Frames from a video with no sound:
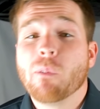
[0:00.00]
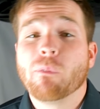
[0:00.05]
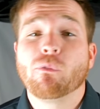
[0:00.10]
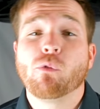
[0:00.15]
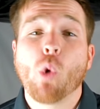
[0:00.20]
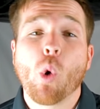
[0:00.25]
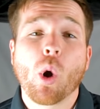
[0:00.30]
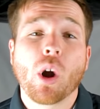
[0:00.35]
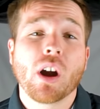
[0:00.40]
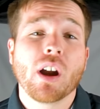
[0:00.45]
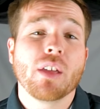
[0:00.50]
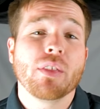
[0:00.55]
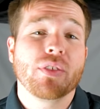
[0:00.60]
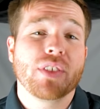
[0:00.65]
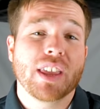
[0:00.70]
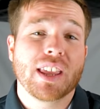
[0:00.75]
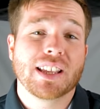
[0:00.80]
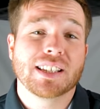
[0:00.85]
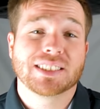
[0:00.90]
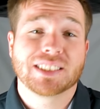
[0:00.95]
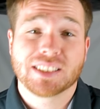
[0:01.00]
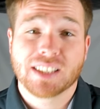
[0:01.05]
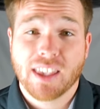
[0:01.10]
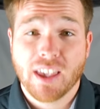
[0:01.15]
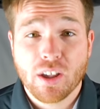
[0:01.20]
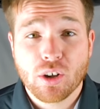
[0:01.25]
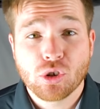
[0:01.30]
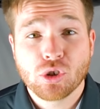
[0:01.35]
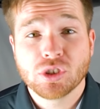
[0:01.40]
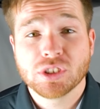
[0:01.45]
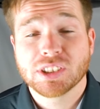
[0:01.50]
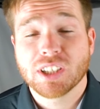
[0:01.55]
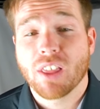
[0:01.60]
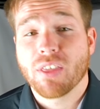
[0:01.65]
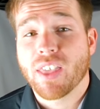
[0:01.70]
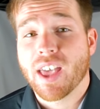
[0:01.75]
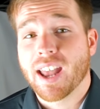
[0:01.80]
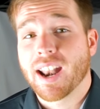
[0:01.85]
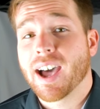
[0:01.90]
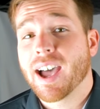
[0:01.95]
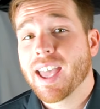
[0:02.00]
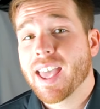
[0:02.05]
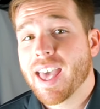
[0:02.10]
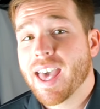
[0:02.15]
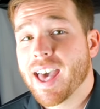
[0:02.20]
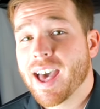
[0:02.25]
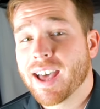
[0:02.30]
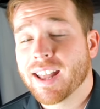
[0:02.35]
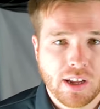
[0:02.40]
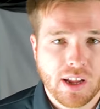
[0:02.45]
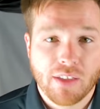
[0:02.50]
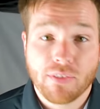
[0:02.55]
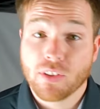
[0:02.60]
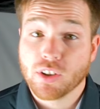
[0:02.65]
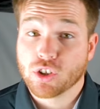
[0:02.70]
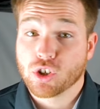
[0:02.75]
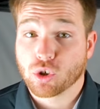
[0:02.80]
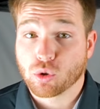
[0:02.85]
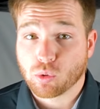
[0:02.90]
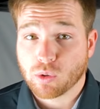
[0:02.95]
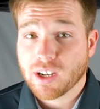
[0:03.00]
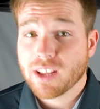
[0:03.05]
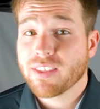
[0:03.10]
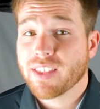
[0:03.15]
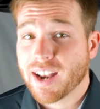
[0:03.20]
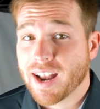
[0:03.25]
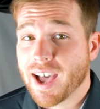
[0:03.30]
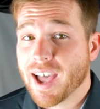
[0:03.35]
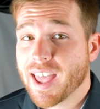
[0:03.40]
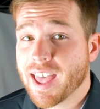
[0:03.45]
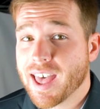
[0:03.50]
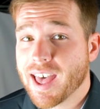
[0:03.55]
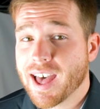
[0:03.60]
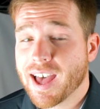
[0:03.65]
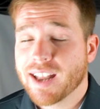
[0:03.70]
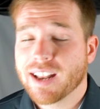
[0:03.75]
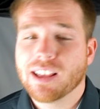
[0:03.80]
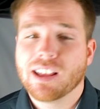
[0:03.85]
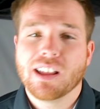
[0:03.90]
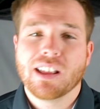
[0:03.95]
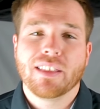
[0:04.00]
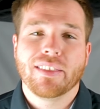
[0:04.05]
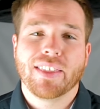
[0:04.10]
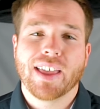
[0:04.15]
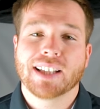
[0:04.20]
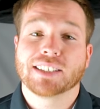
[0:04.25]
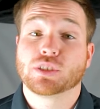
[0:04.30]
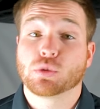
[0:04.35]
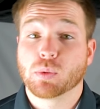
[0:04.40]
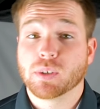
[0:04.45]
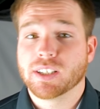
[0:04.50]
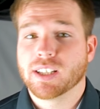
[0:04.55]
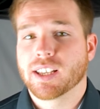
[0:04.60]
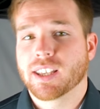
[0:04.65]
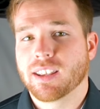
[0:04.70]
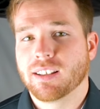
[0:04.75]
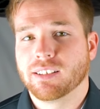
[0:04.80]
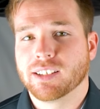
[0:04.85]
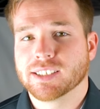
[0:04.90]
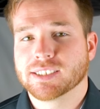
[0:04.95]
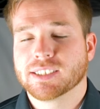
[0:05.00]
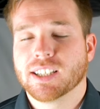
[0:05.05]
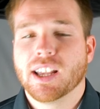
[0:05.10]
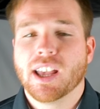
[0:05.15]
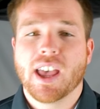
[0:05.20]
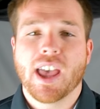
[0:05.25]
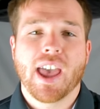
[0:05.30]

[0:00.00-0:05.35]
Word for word: For the skills that I had and the degree that I had, that's ridiculous.